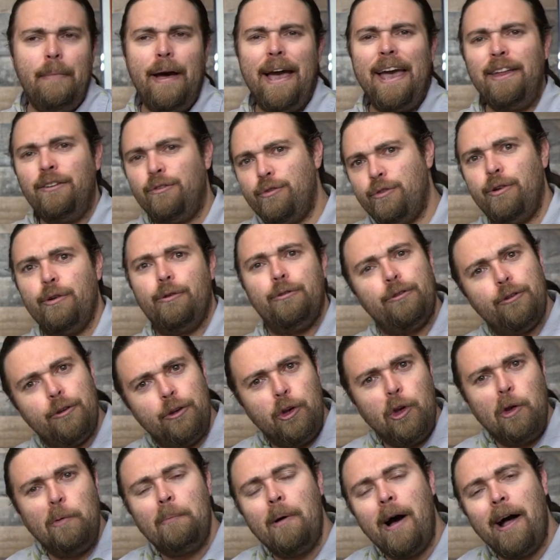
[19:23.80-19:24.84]
might introduce
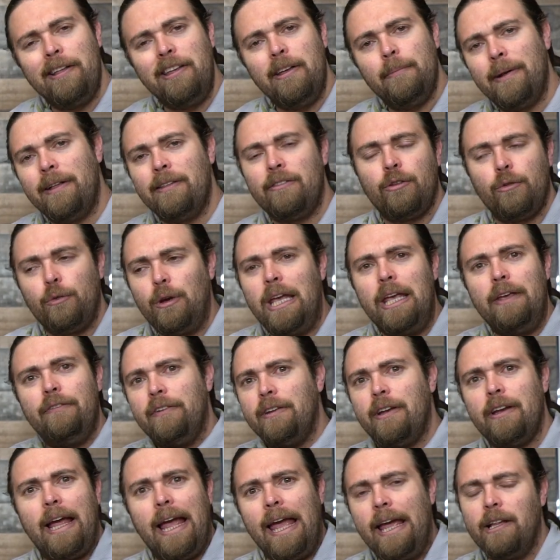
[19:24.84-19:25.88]
new monuments or
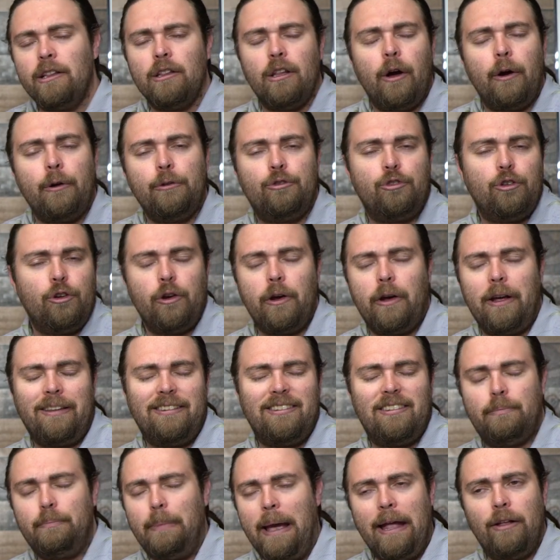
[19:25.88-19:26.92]
even a larger
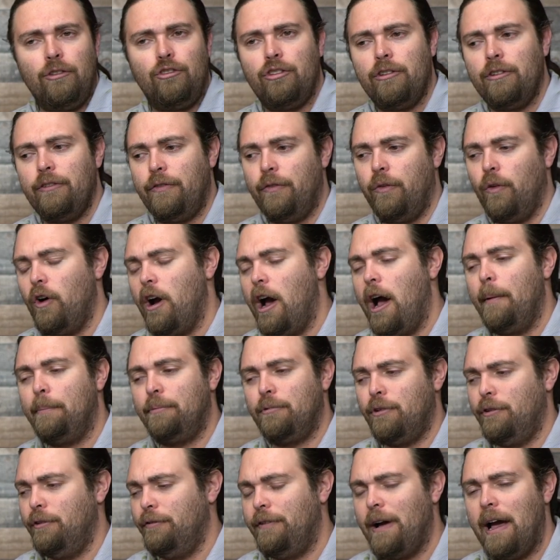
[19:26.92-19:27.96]
expansion for up
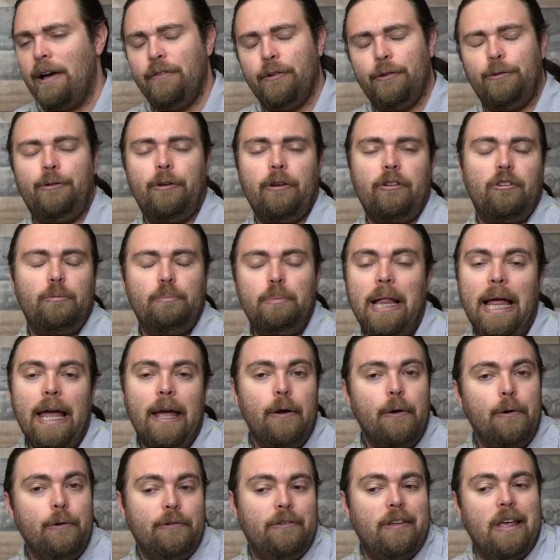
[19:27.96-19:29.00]
to five or six
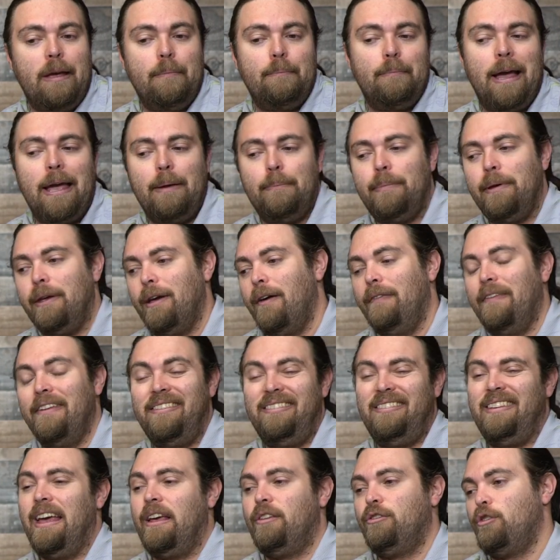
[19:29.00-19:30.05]
players. It might be on
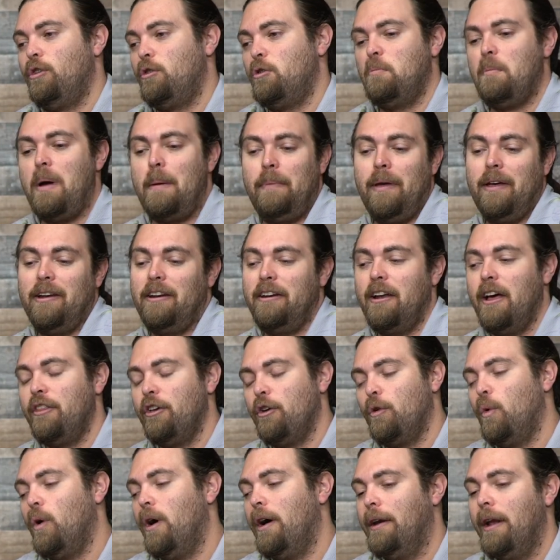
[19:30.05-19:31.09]
this Kickstarter, might be on
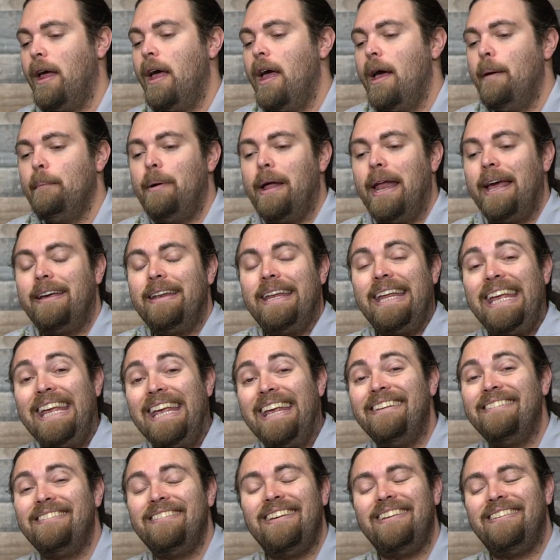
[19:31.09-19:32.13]
another one, but I could
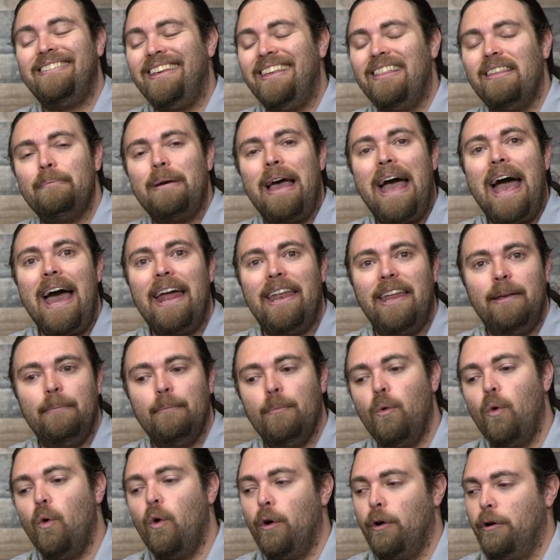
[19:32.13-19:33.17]
easily see them adding
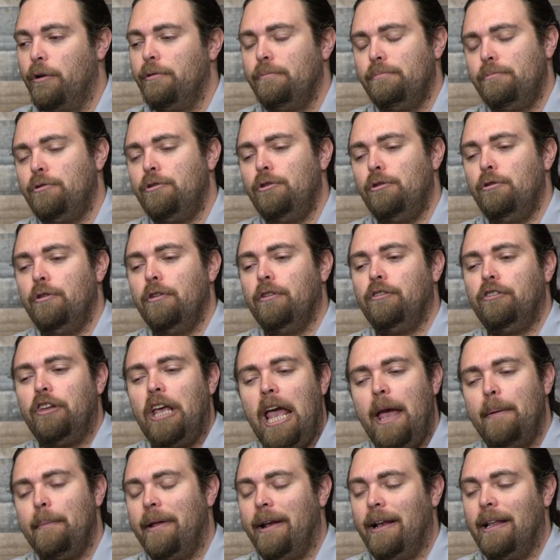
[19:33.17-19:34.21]
more to this
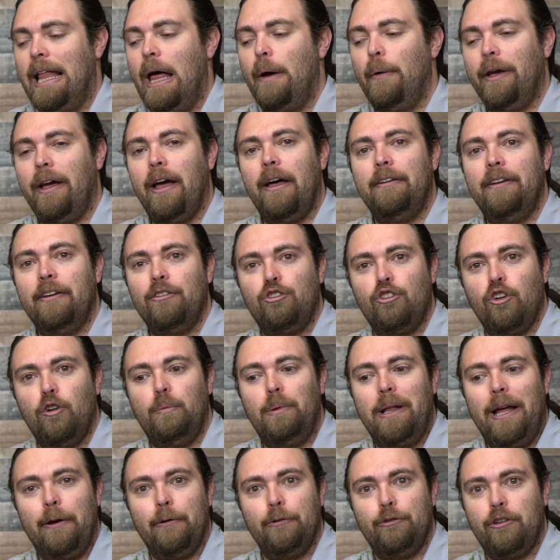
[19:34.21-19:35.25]
game and allowing additional
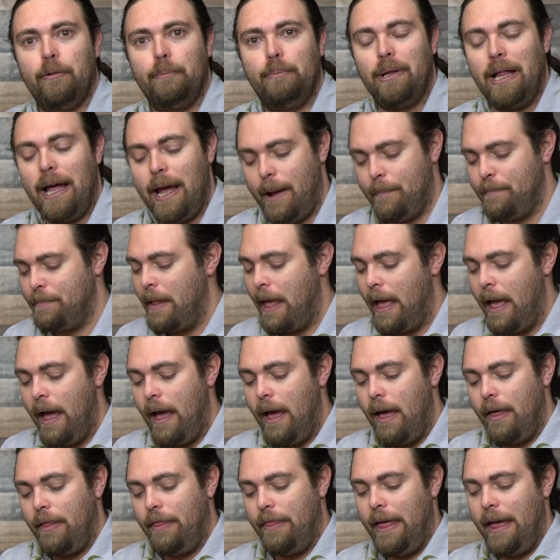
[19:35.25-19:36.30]
players to play.
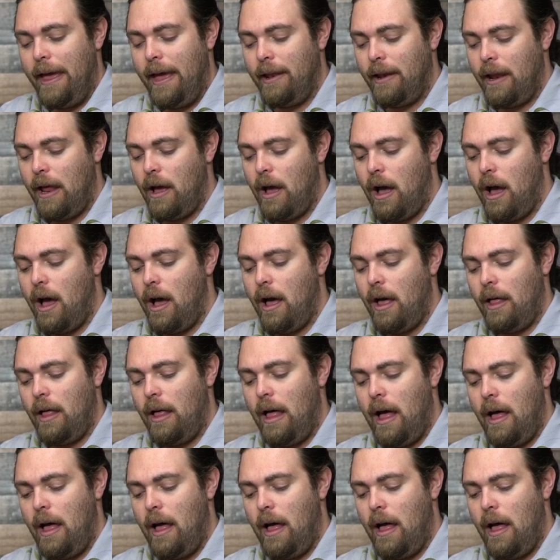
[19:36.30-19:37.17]
Then uh,